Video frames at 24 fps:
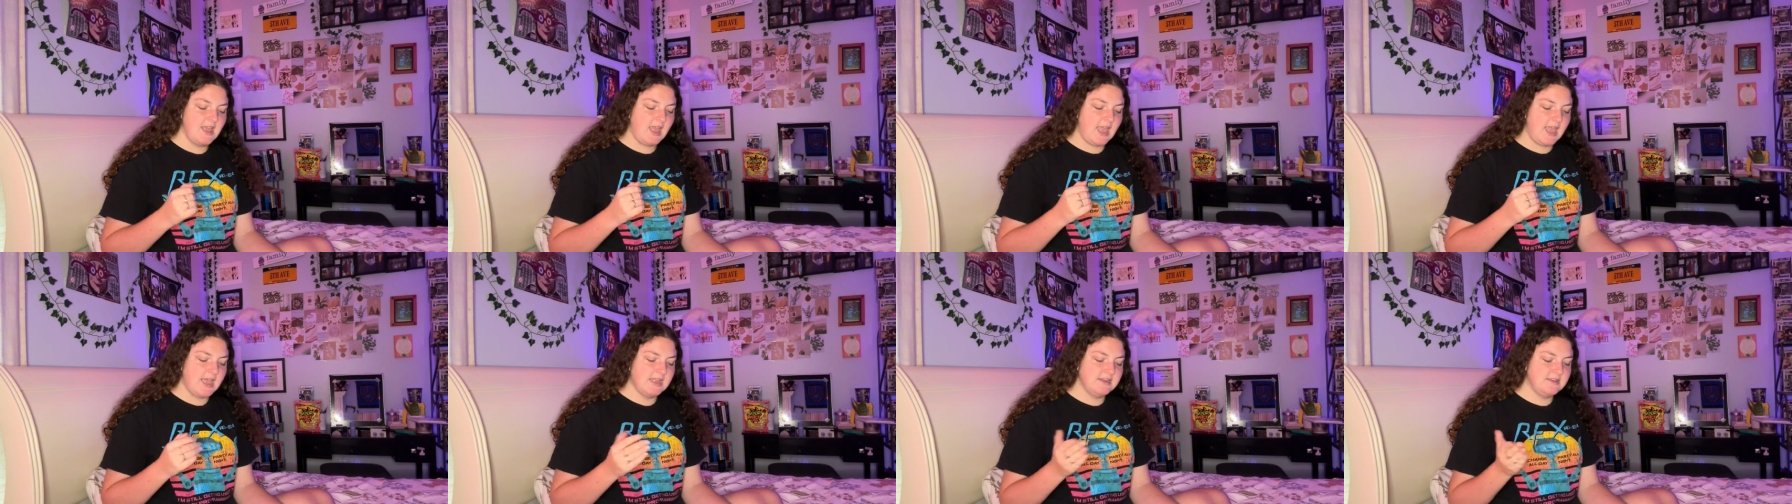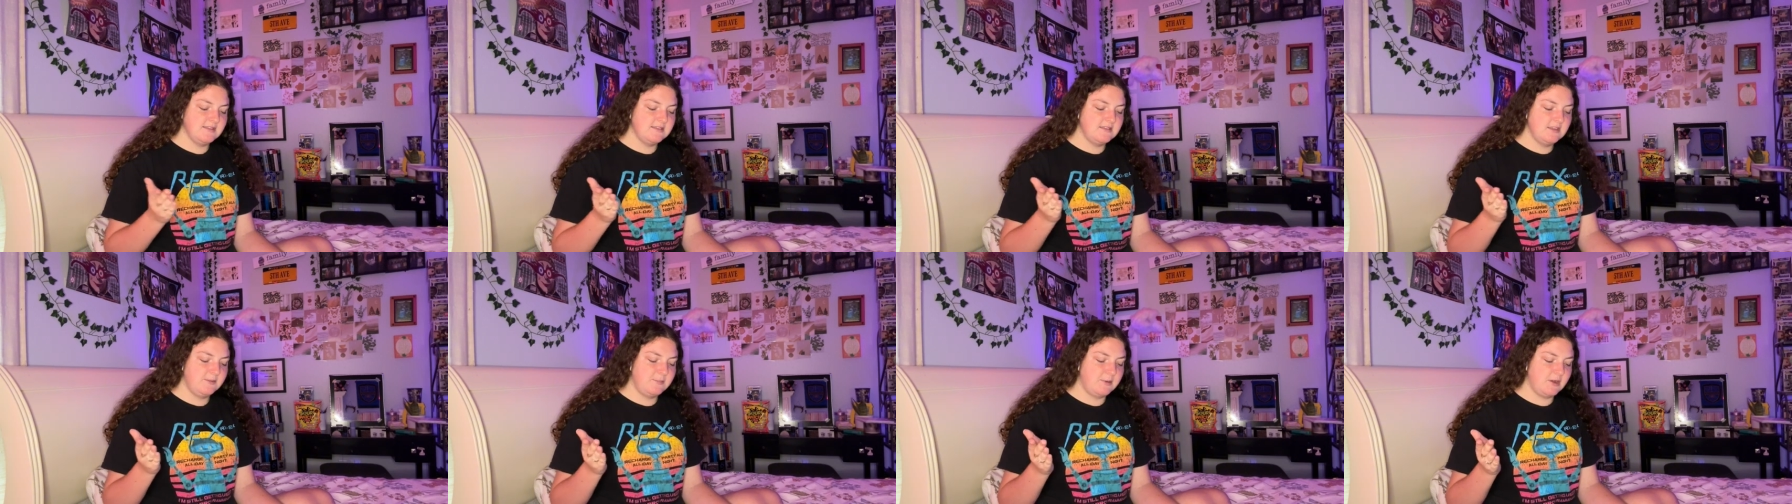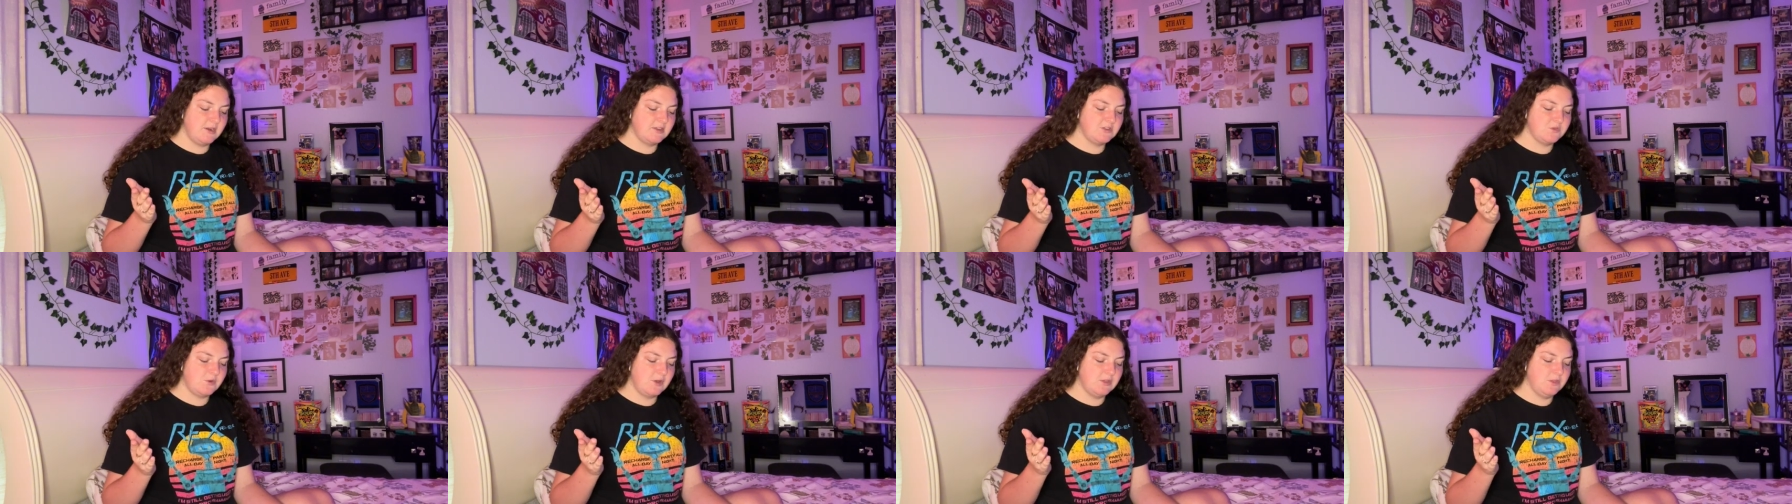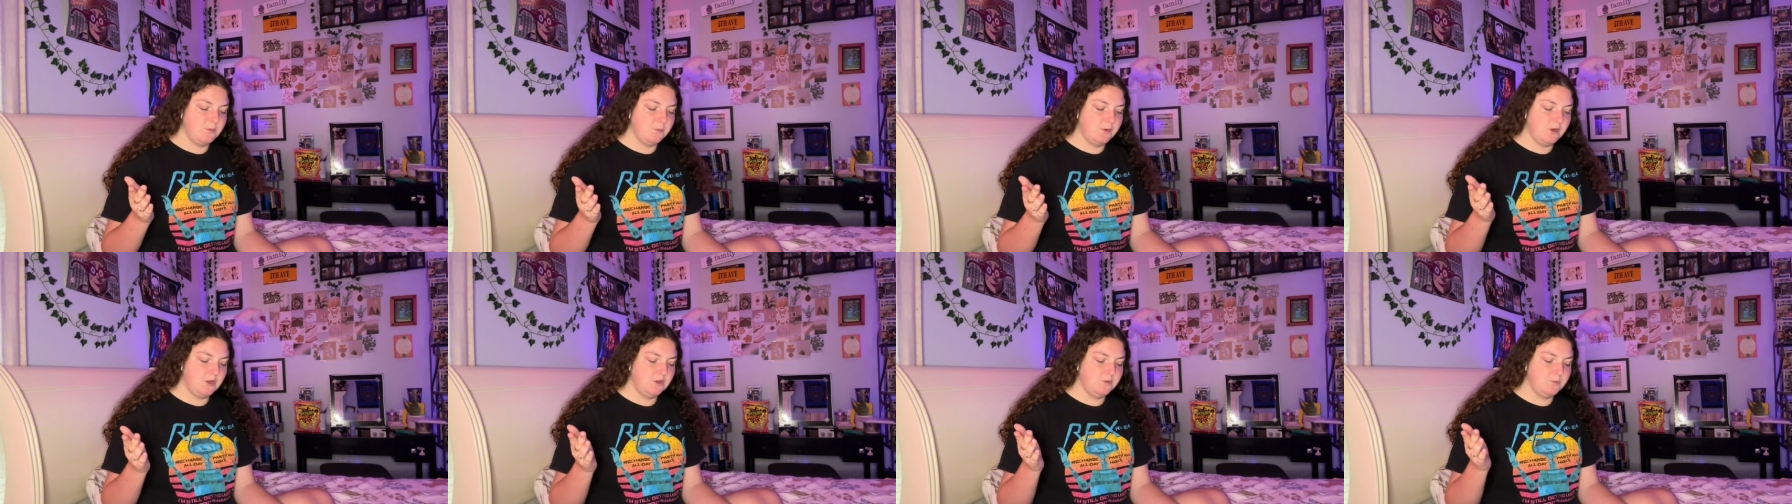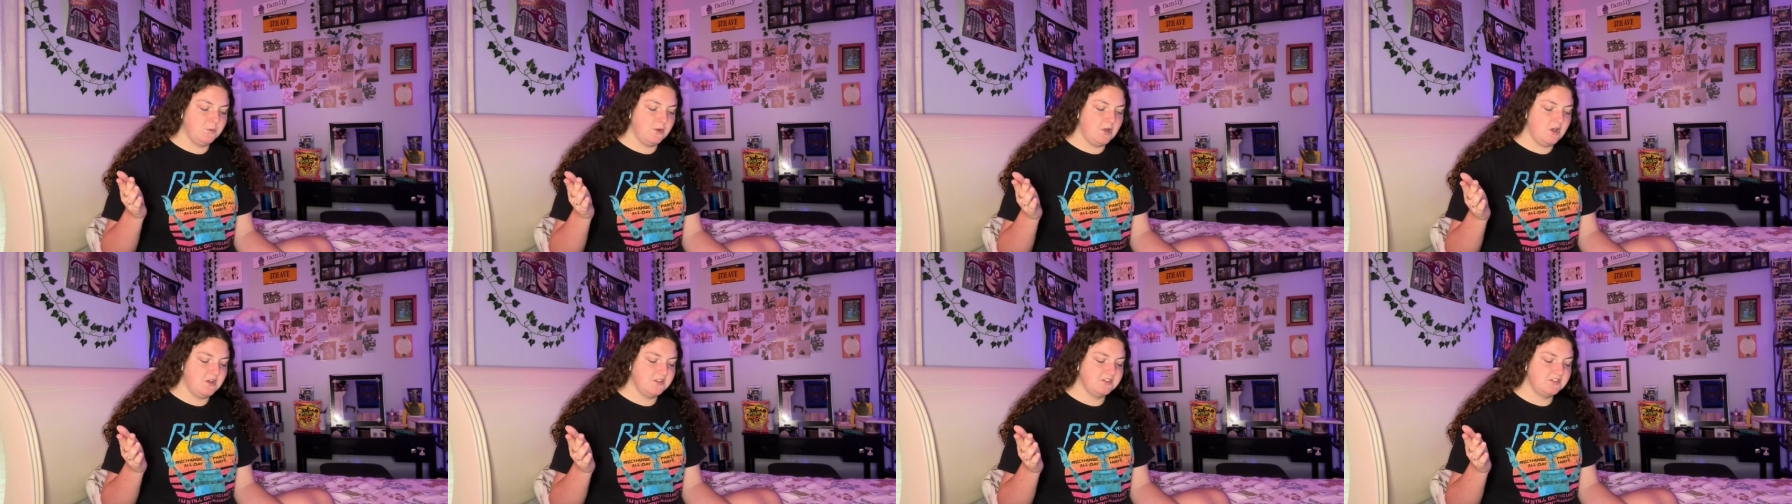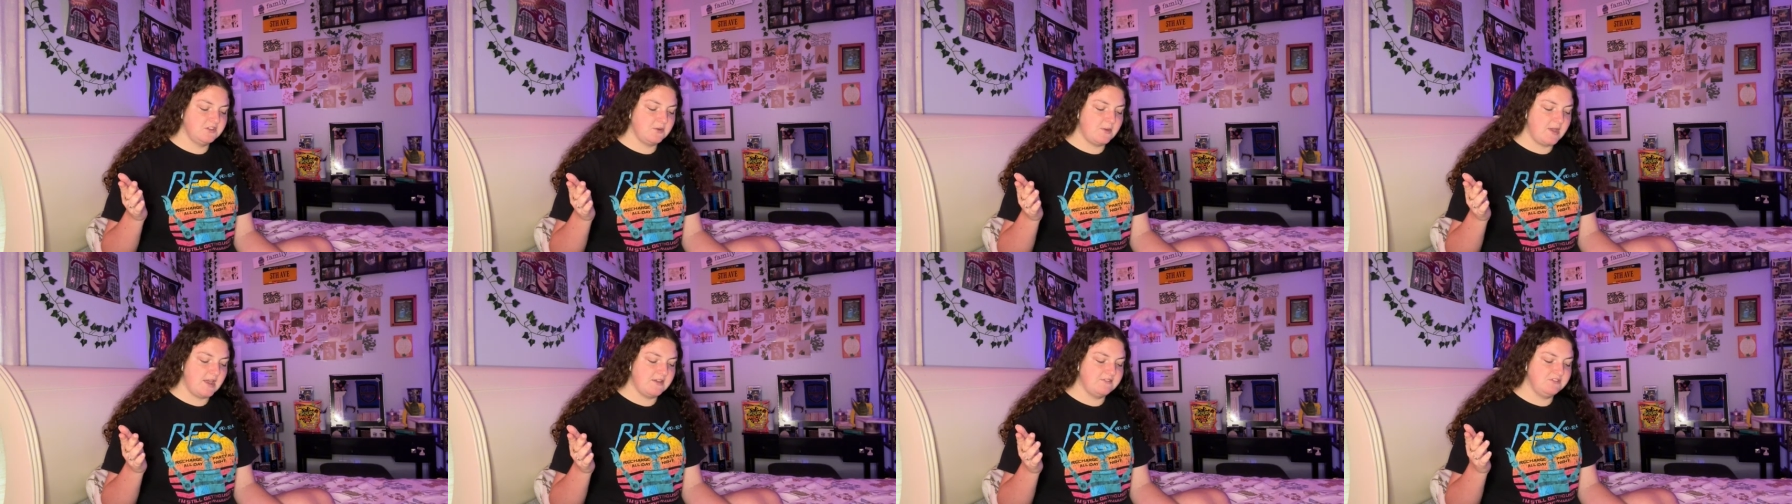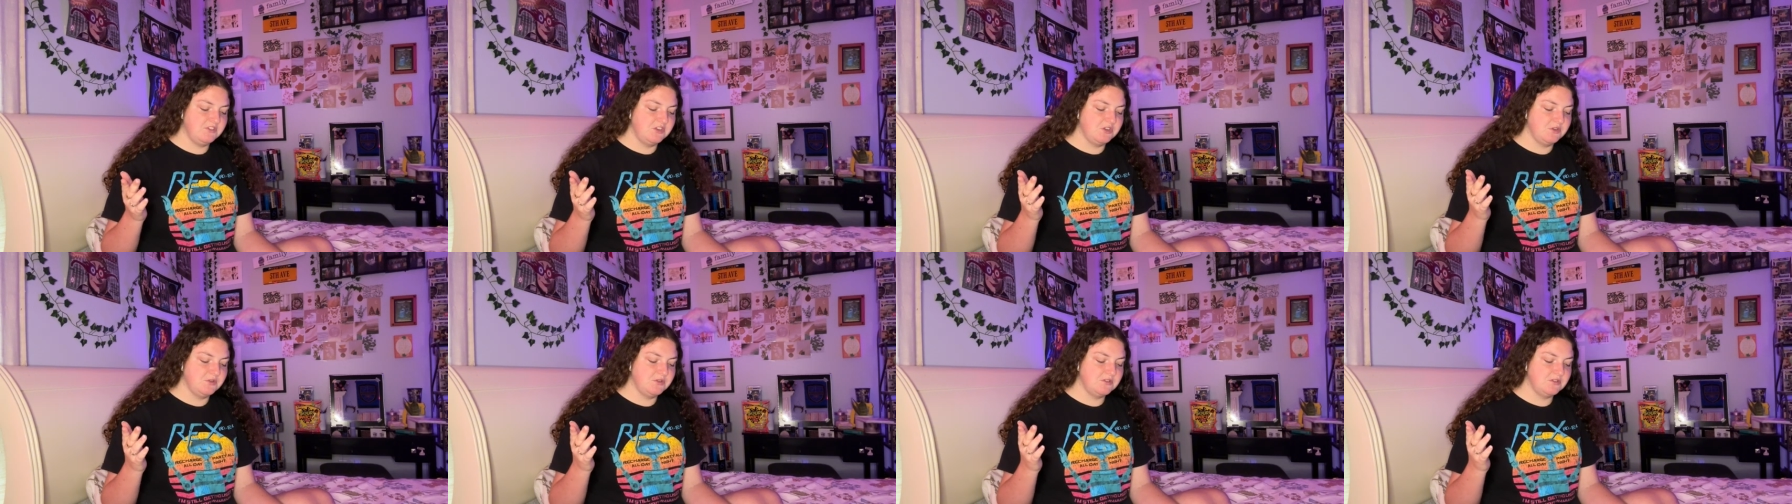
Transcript: And Disney parks around the world will also have new